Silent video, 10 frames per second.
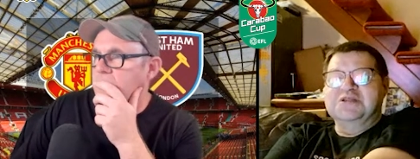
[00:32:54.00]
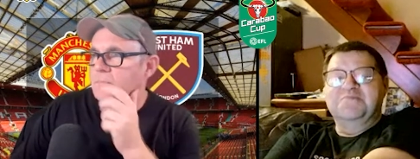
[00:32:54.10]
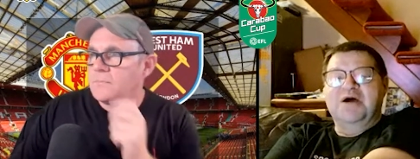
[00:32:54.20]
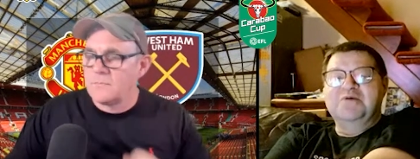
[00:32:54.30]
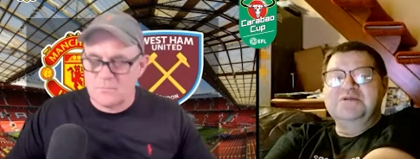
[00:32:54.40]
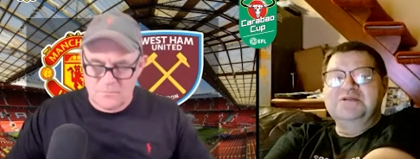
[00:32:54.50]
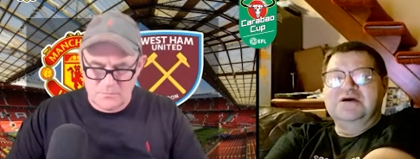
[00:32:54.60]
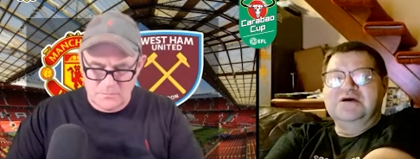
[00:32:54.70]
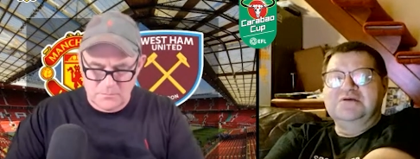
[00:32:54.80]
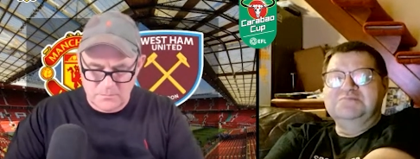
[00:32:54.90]
Speaker 1: at the moment.
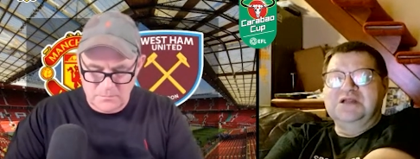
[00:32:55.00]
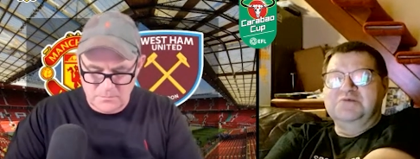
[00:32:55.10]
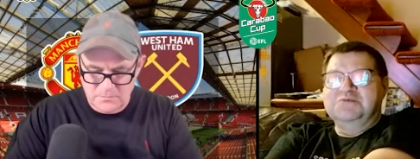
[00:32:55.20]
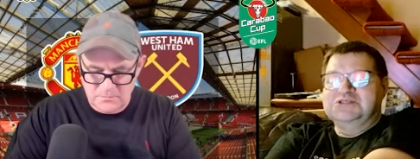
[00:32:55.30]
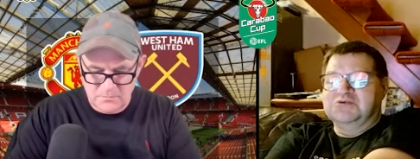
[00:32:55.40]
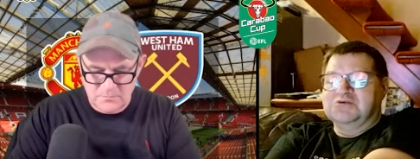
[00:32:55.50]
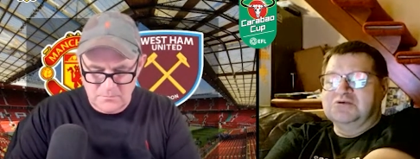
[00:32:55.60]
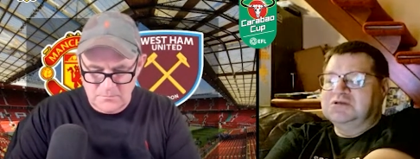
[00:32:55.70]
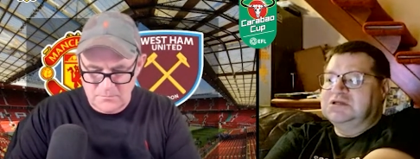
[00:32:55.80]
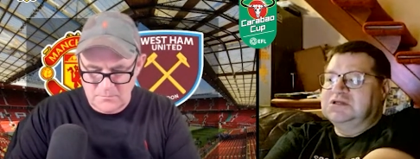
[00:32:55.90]
Um, you know, we saw
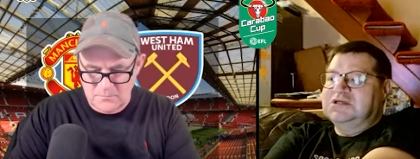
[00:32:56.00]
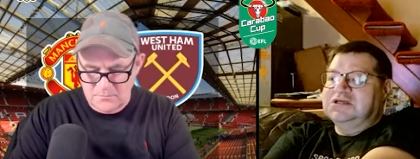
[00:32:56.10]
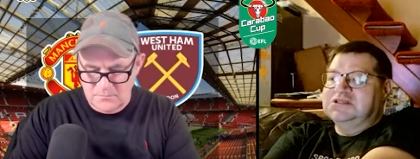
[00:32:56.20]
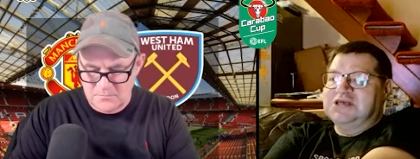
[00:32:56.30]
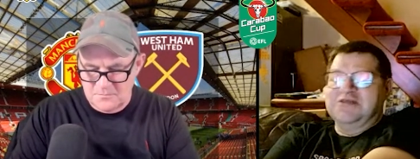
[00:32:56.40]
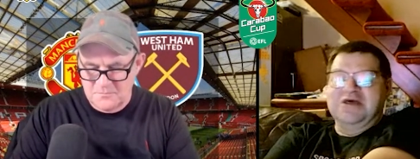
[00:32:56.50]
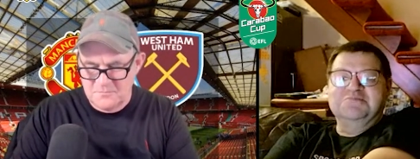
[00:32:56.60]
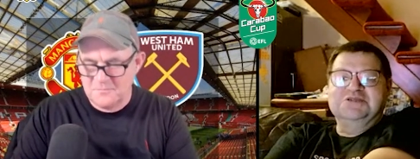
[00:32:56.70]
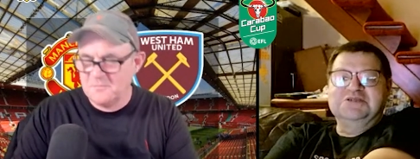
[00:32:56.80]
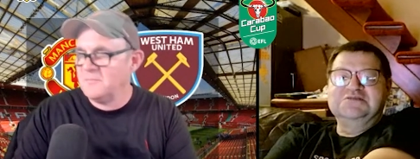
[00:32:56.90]

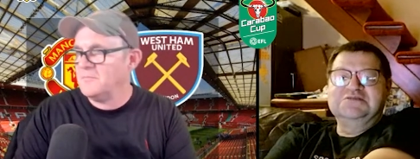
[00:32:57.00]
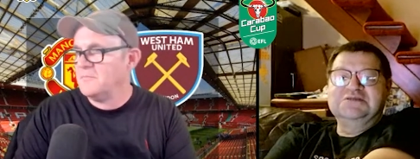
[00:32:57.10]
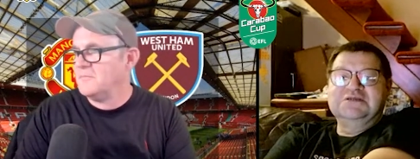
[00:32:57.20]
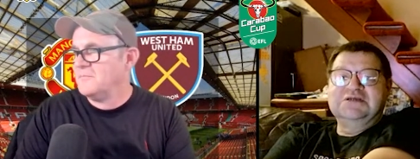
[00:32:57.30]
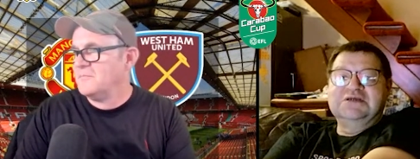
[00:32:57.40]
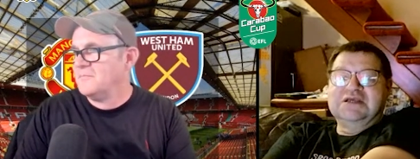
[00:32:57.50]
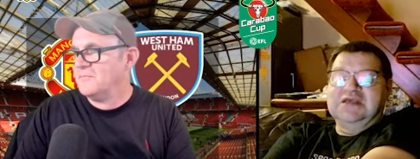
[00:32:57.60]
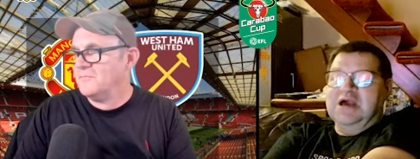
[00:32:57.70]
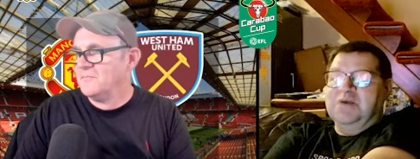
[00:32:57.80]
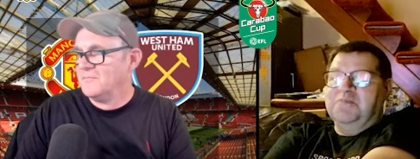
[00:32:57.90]
Southampton
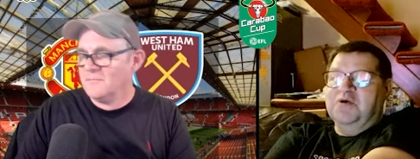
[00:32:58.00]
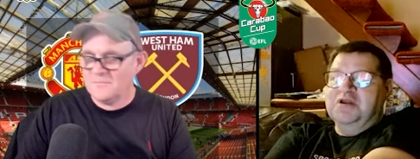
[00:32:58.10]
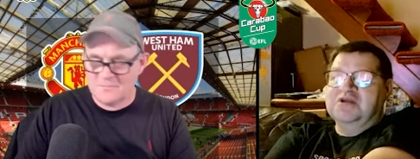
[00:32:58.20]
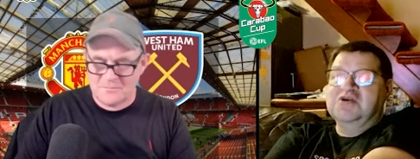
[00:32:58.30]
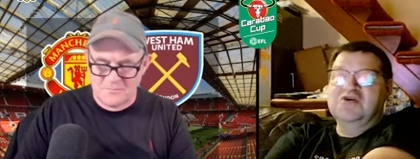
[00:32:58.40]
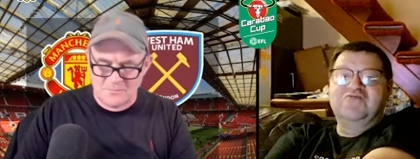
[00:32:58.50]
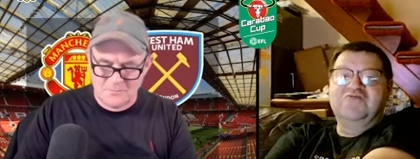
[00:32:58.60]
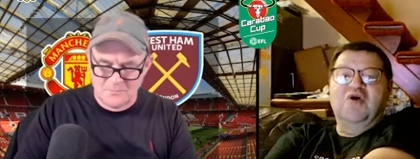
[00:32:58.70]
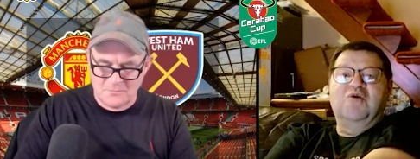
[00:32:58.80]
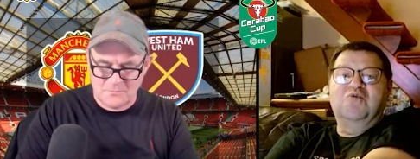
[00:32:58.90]
get a point and could have
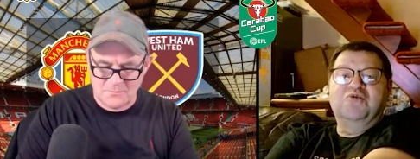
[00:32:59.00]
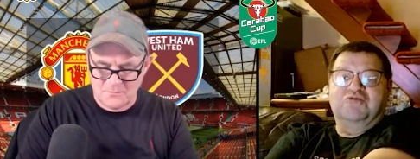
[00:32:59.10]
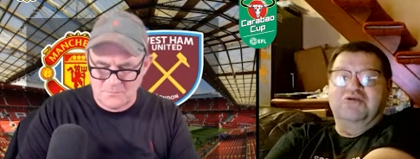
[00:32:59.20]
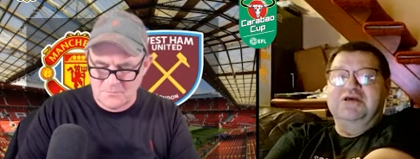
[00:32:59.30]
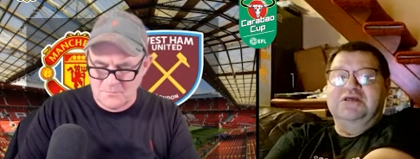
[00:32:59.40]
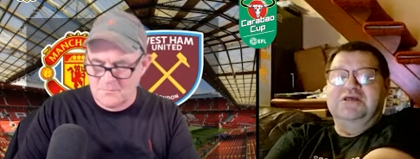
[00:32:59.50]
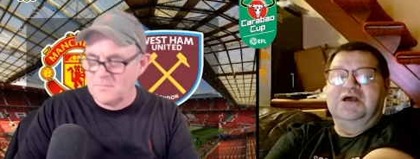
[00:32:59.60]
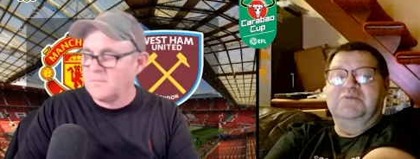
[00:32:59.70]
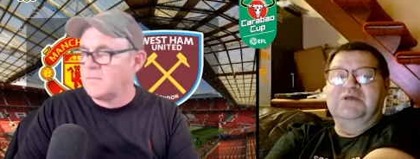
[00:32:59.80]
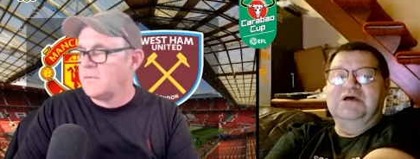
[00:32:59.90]
got all three
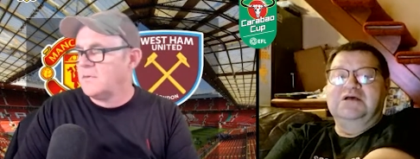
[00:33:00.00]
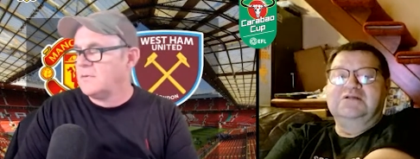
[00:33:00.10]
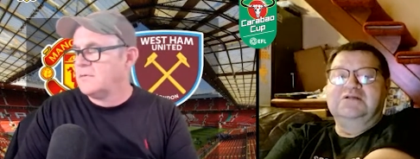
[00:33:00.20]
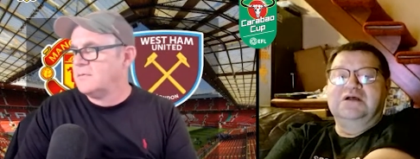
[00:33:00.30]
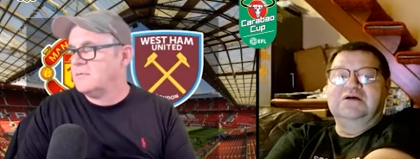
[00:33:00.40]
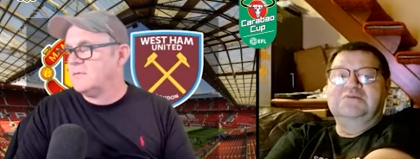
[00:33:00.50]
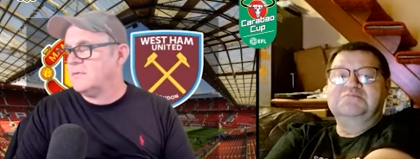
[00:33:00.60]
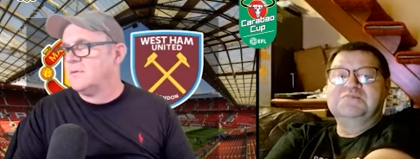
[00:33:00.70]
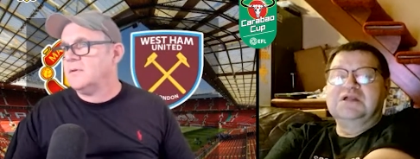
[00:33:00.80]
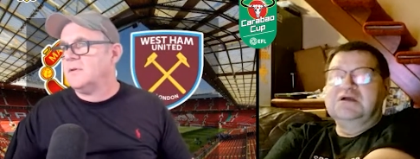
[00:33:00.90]
up there um,
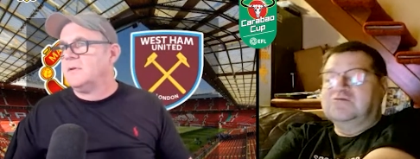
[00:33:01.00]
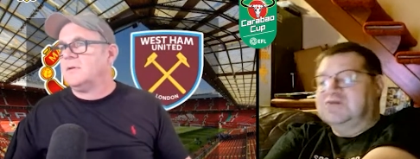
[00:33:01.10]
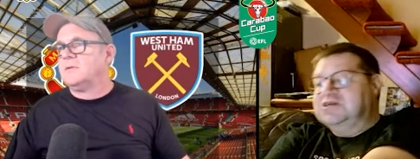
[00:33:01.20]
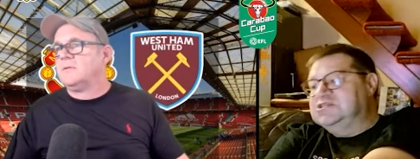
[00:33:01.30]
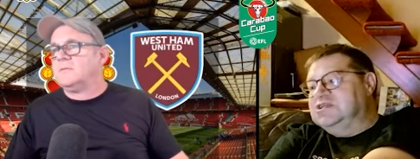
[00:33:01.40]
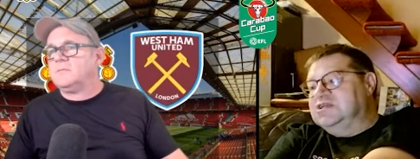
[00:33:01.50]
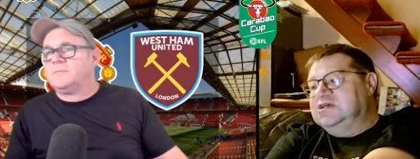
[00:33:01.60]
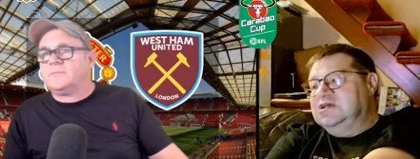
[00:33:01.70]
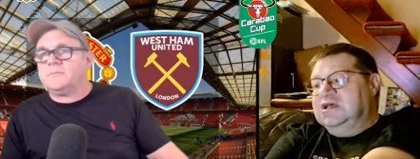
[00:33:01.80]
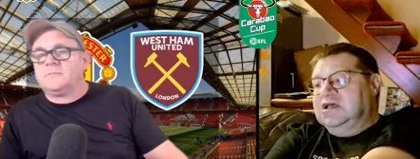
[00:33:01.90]

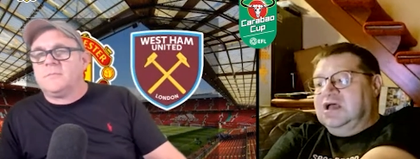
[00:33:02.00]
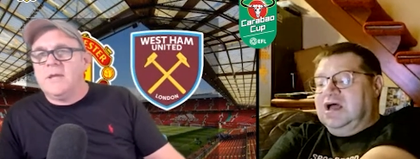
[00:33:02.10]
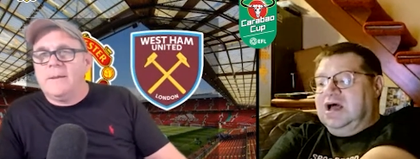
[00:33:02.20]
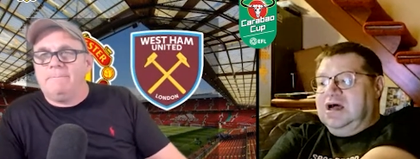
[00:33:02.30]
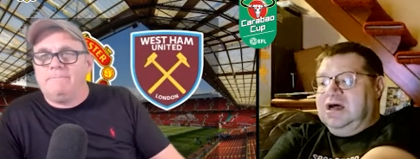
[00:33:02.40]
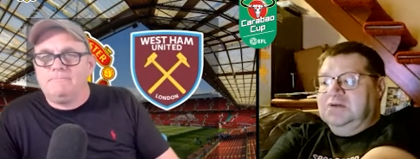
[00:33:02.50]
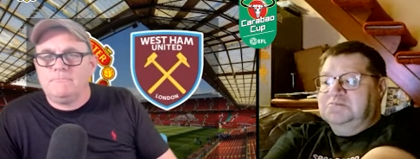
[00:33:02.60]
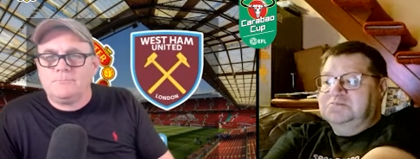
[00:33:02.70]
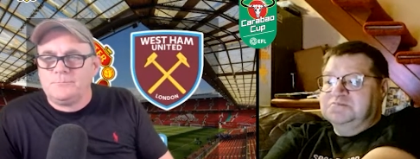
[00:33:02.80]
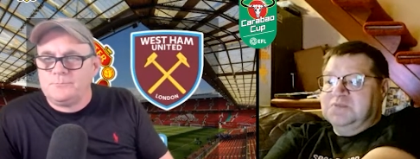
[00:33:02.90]
recently. Yeah.
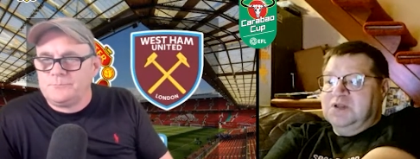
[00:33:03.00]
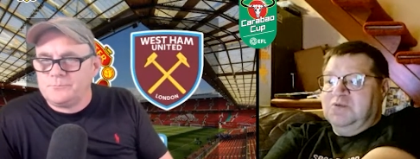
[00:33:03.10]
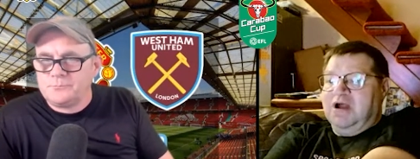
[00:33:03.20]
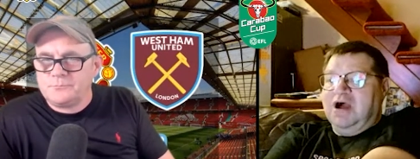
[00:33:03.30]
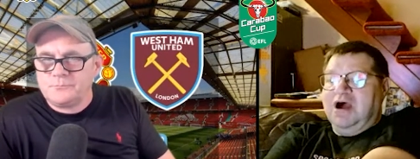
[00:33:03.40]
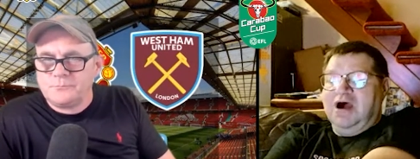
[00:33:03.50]
Um, we're at